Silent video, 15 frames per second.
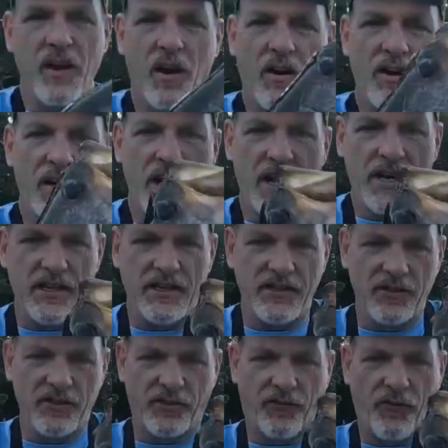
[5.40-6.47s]
All right, guys,
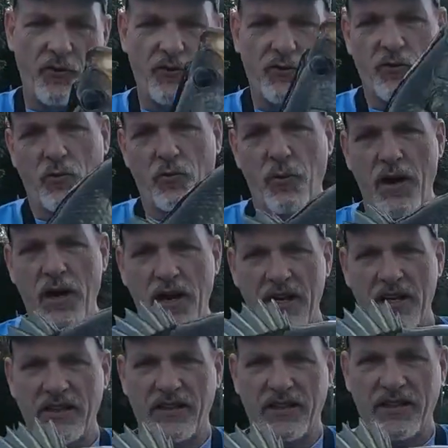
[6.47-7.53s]
there's your first little
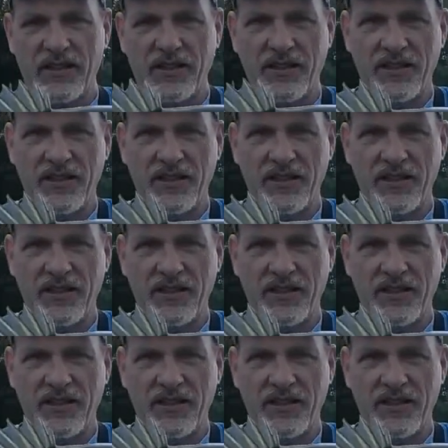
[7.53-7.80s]
bass.